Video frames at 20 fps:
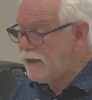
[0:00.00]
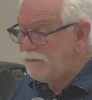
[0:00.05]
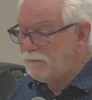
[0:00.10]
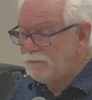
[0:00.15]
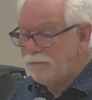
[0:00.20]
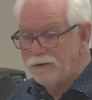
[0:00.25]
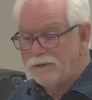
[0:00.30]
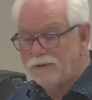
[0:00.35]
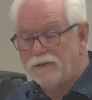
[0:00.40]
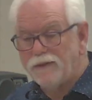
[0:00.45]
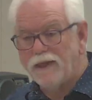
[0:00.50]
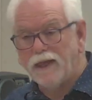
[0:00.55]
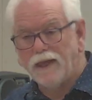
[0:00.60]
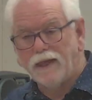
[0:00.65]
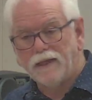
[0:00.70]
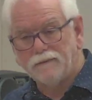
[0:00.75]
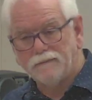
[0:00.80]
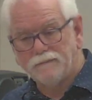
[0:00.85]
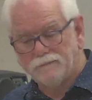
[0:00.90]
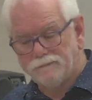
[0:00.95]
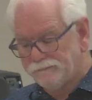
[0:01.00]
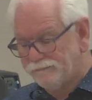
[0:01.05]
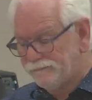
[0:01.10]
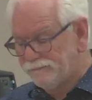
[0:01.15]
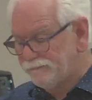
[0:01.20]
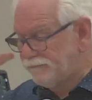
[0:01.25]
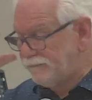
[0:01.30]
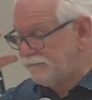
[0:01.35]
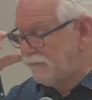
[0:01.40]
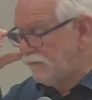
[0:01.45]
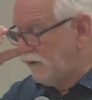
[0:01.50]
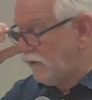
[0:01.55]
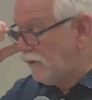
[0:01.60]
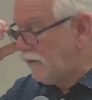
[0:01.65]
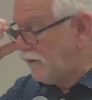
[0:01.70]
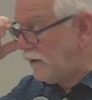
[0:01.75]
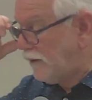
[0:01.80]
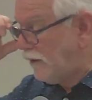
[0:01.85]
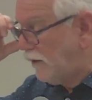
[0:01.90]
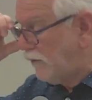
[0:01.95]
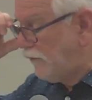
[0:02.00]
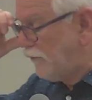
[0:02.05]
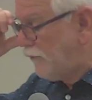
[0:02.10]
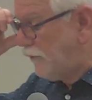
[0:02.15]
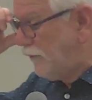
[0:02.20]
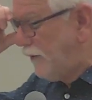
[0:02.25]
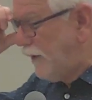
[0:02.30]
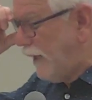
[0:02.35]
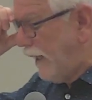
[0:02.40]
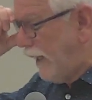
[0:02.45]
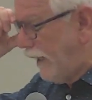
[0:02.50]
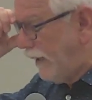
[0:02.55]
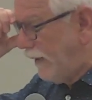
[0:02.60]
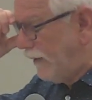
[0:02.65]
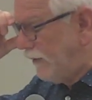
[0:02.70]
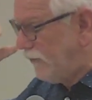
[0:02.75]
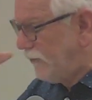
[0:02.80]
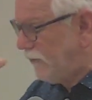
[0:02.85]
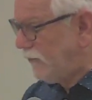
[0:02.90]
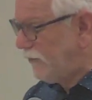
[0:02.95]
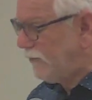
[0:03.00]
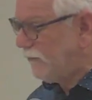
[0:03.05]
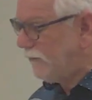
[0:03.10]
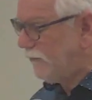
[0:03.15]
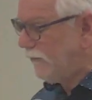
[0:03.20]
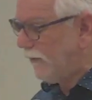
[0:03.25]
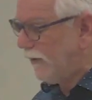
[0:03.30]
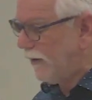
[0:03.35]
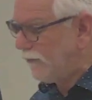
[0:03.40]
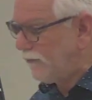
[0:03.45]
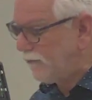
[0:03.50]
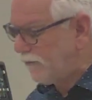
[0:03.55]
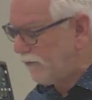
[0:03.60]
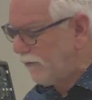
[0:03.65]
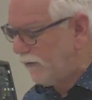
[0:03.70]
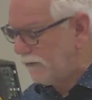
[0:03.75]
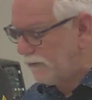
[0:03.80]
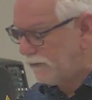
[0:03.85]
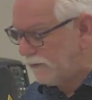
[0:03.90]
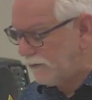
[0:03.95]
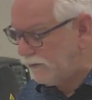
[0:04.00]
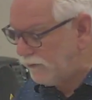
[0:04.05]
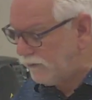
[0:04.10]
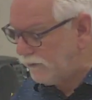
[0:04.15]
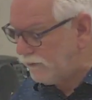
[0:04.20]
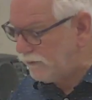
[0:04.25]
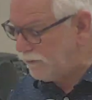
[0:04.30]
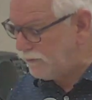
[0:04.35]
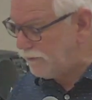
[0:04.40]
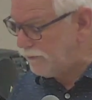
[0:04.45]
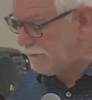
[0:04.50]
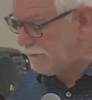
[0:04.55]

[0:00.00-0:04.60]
But then, during those days where I sought the Lord,